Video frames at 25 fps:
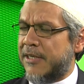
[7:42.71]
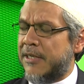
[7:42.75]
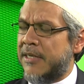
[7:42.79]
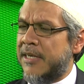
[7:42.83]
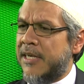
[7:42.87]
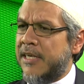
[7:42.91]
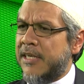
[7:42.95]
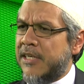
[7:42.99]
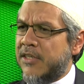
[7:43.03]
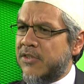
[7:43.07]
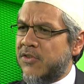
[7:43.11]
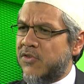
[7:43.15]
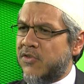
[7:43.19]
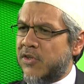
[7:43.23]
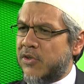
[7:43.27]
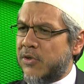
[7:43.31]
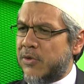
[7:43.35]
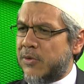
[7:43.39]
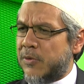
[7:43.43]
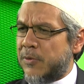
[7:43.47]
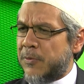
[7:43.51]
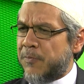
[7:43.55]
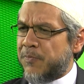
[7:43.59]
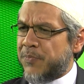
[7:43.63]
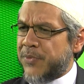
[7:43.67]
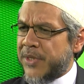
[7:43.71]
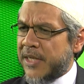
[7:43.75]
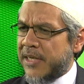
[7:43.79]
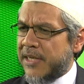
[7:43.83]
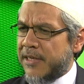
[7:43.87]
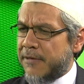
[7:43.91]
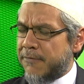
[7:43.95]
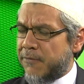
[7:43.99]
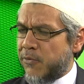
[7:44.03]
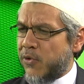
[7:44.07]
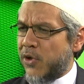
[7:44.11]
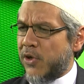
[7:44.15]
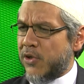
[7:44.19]
Mm-hmm. So
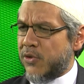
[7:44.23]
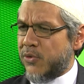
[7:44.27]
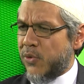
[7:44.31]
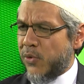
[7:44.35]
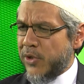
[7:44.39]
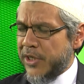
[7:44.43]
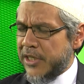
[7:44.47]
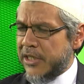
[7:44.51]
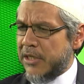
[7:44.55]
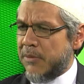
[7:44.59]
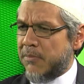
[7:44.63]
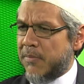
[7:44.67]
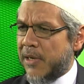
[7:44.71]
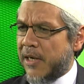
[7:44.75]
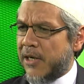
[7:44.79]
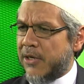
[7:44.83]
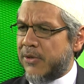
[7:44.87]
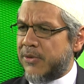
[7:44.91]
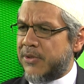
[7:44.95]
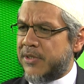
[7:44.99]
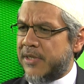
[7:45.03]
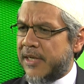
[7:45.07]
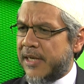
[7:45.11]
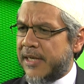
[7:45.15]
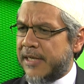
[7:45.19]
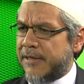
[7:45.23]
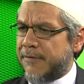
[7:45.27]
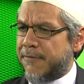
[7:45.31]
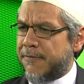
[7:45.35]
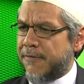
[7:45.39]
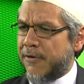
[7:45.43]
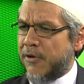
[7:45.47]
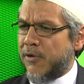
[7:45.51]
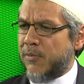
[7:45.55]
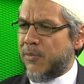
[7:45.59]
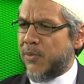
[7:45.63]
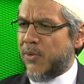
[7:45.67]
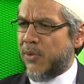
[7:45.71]
if we are talking about a
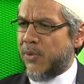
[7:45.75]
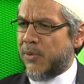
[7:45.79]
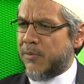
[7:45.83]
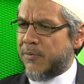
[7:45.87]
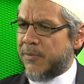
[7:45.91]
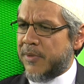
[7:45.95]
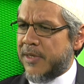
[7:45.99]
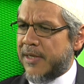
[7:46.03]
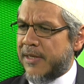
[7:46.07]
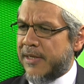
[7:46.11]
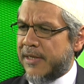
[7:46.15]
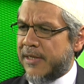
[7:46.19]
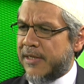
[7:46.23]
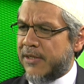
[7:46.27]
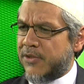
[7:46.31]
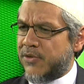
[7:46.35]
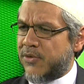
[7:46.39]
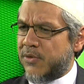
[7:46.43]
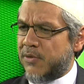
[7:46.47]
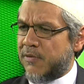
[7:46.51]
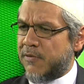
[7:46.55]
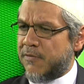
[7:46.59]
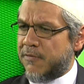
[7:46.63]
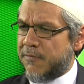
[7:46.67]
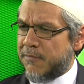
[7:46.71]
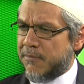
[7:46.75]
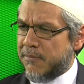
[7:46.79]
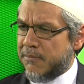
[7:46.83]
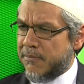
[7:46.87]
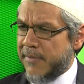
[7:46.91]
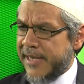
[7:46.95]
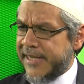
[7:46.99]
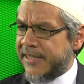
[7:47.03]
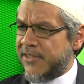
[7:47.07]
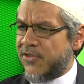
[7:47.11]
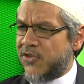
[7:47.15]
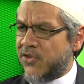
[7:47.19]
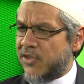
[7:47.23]
far more sort of
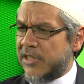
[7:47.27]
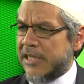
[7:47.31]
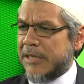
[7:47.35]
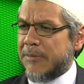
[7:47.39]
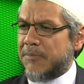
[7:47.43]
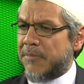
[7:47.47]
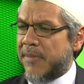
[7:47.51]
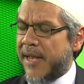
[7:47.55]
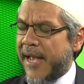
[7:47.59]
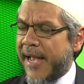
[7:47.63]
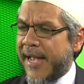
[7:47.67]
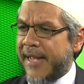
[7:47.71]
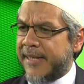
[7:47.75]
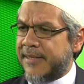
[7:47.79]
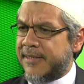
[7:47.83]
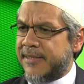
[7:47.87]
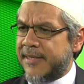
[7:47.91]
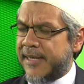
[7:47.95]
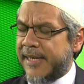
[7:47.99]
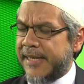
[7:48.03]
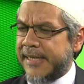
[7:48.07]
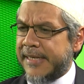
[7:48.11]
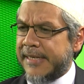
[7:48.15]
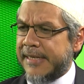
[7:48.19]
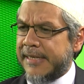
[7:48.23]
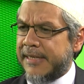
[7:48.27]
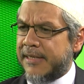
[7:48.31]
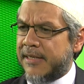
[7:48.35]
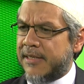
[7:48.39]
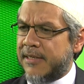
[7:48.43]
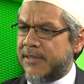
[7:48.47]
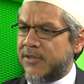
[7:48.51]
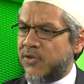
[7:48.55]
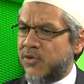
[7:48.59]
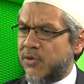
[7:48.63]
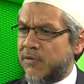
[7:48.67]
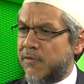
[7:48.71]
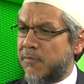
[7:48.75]
mainstream and a
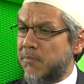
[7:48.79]
sort of